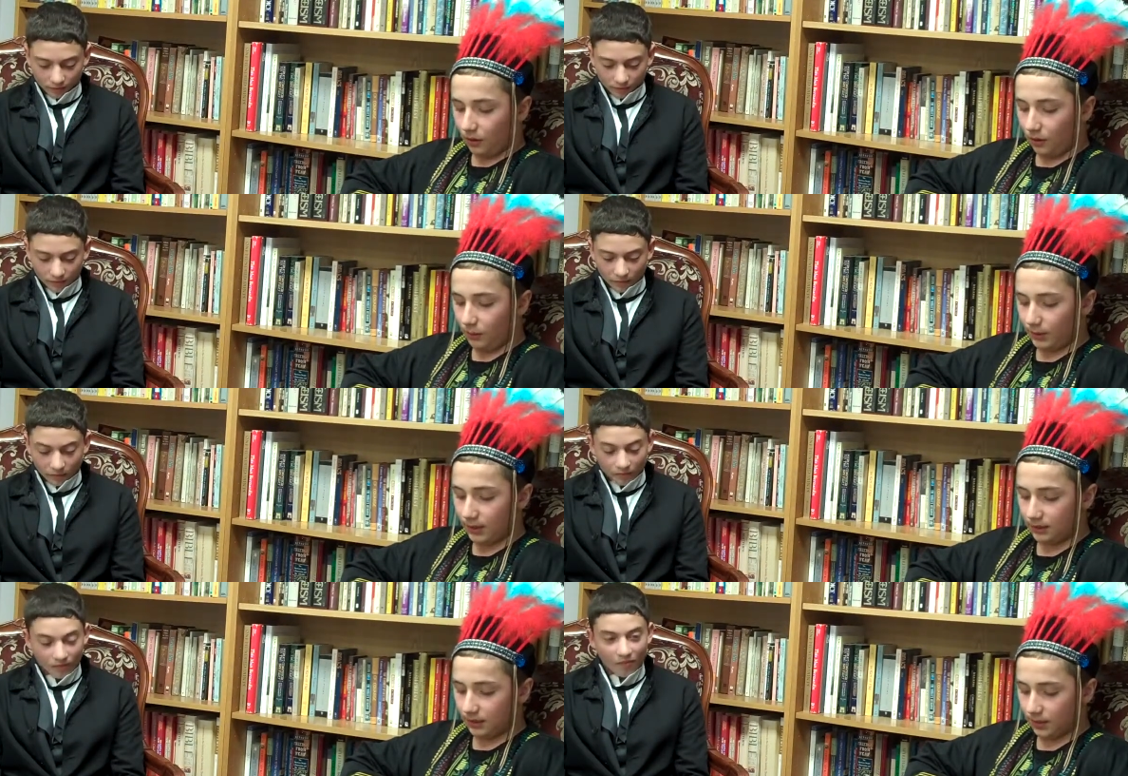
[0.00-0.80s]
Speaker 1: All we
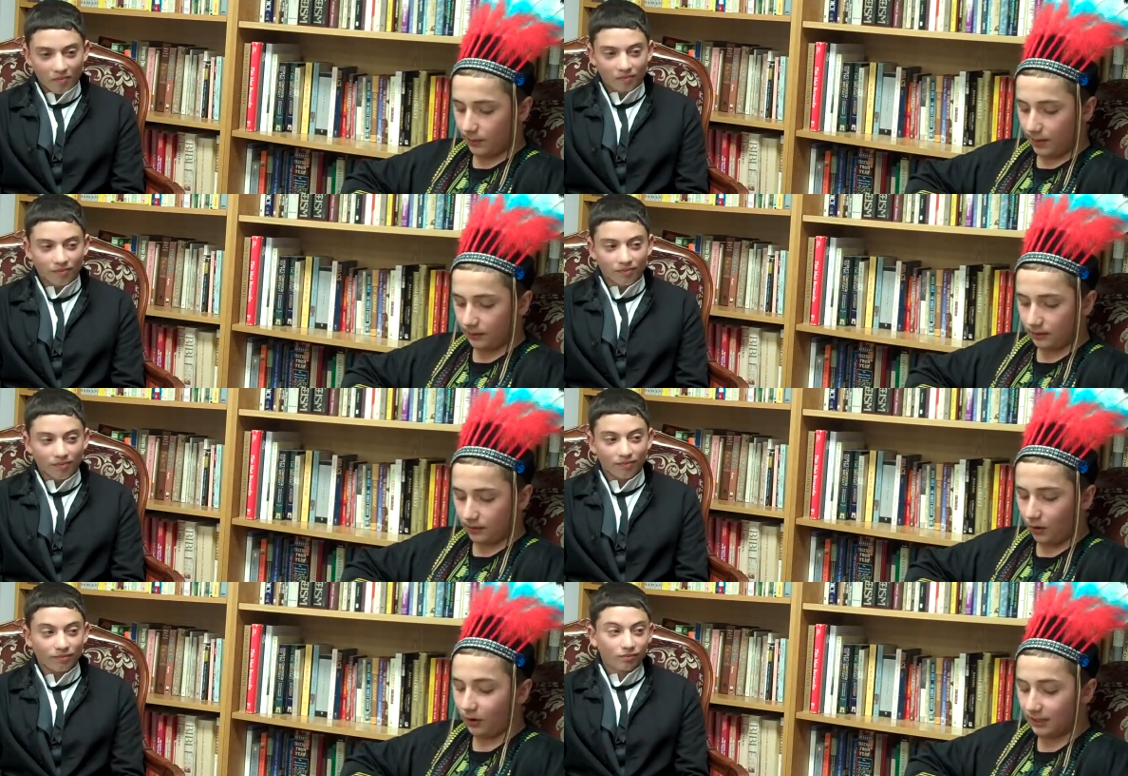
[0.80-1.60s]
can think about,
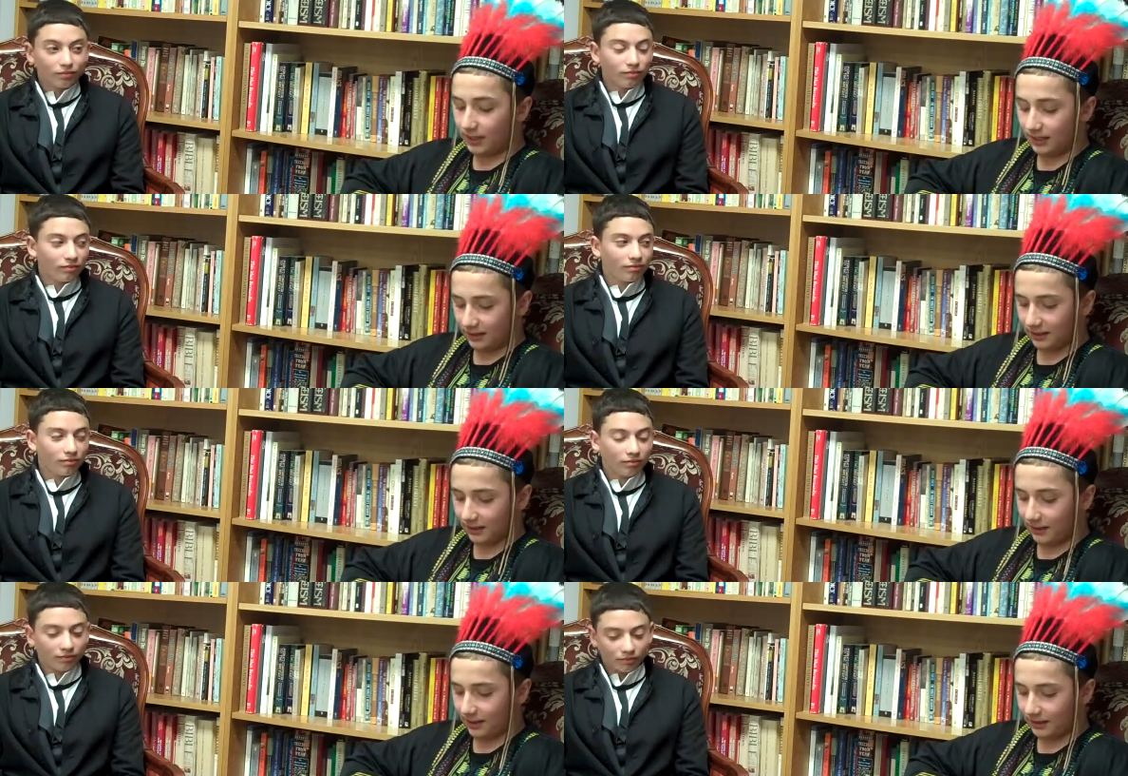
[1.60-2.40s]
all he can think
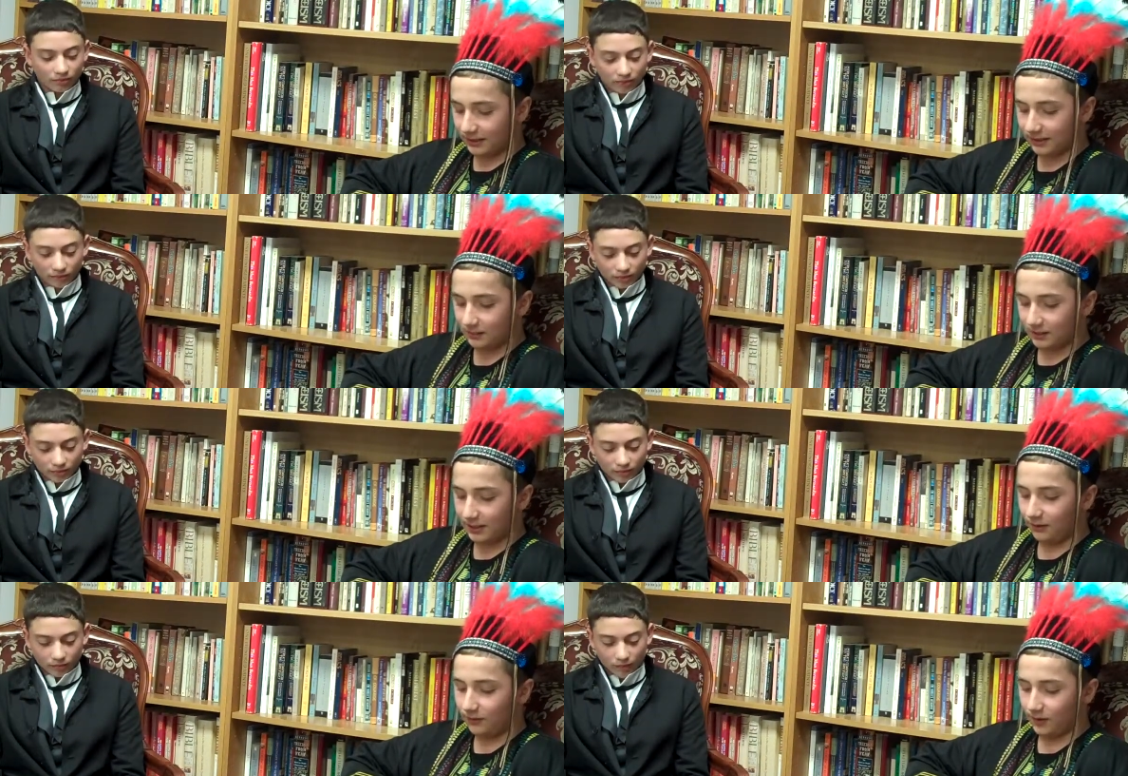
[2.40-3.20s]
about, is
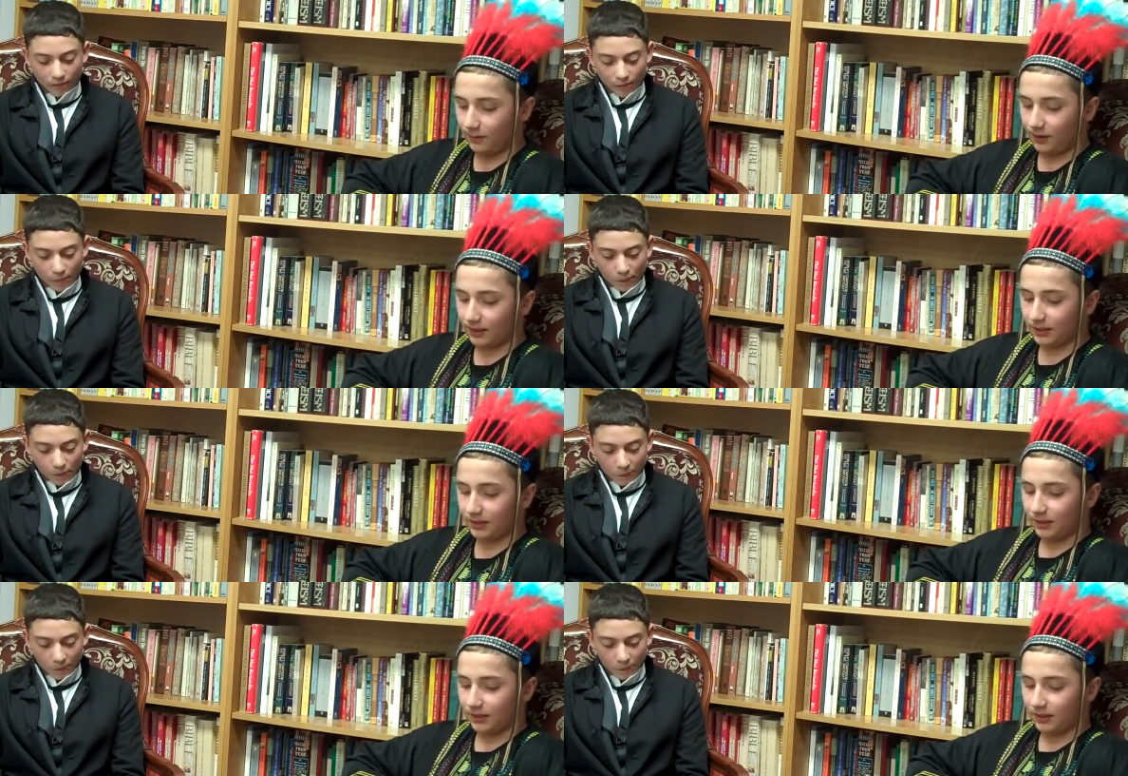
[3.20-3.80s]
himself and money.